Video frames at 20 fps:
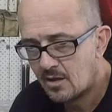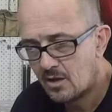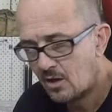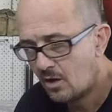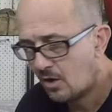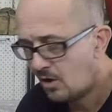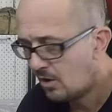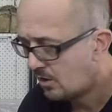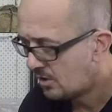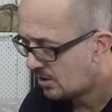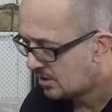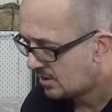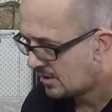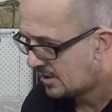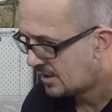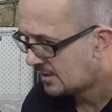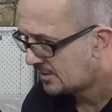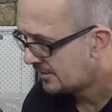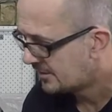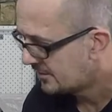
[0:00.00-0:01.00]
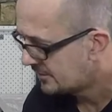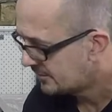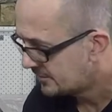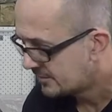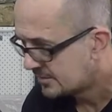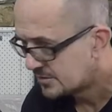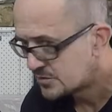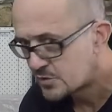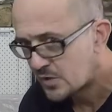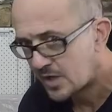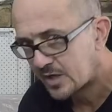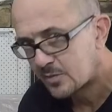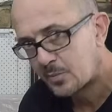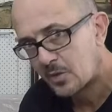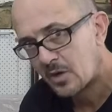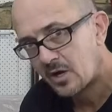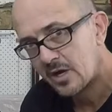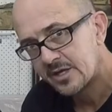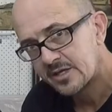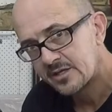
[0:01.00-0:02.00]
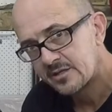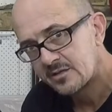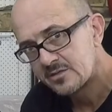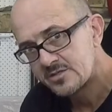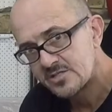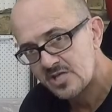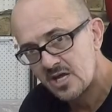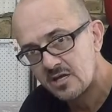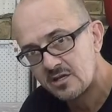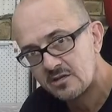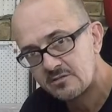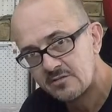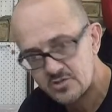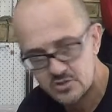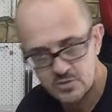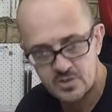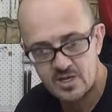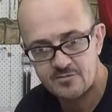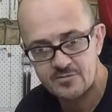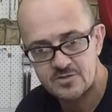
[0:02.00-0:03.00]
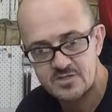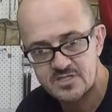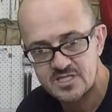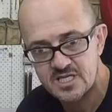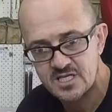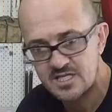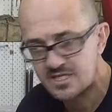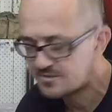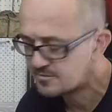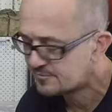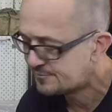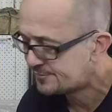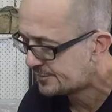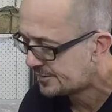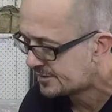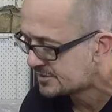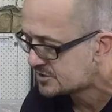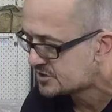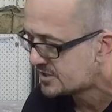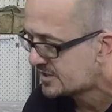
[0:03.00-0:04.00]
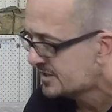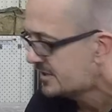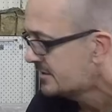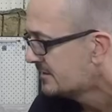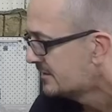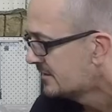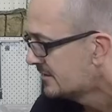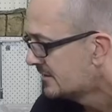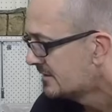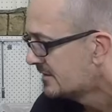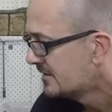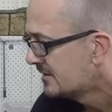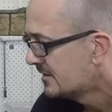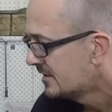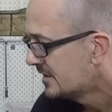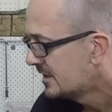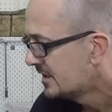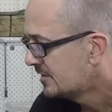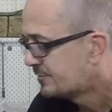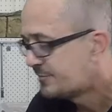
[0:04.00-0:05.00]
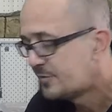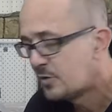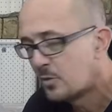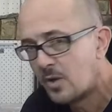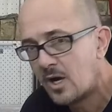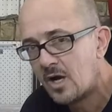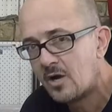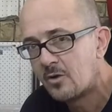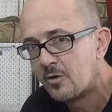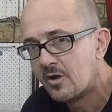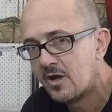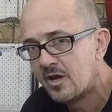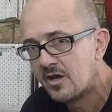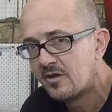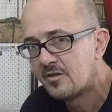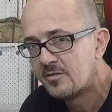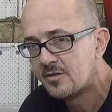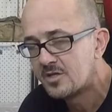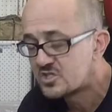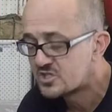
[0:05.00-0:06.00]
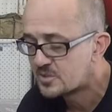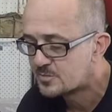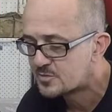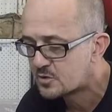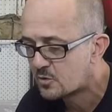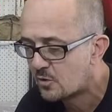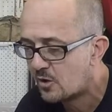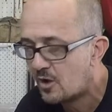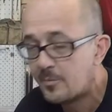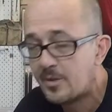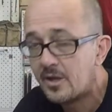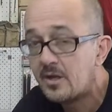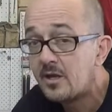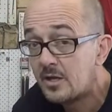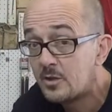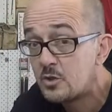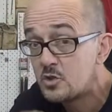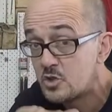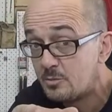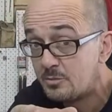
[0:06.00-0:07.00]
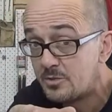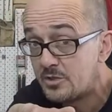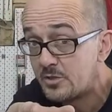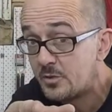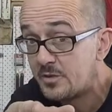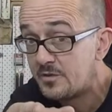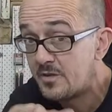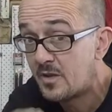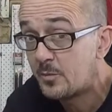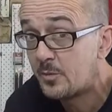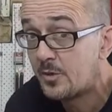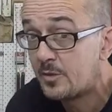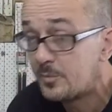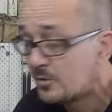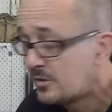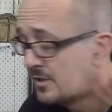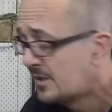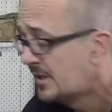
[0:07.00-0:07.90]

Oh, hello, track bike, Jack, that you haven't seen in the flesh yet. If you are a subscriber, and you should be doing that, people,